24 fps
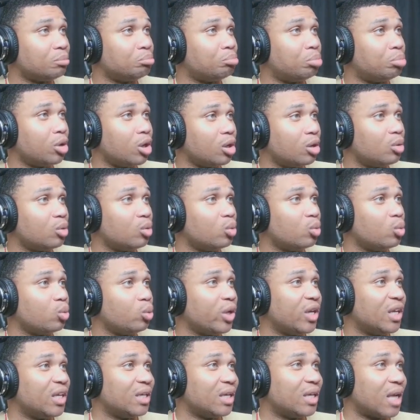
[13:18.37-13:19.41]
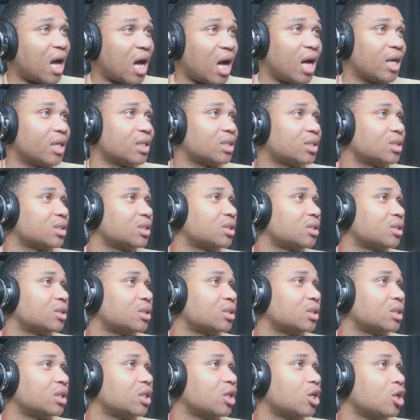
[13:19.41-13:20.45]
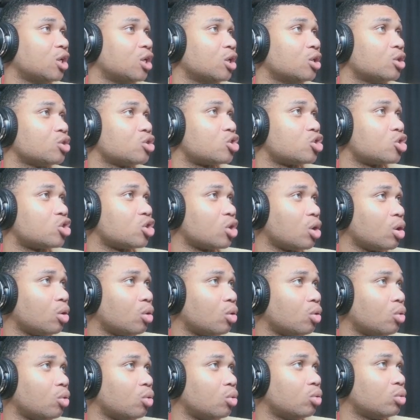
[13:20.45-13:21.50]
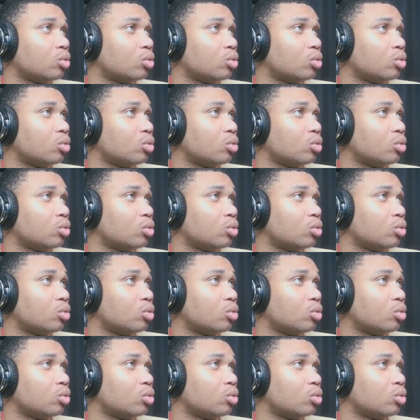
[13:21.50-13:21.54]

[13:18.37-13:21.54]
but we not. So...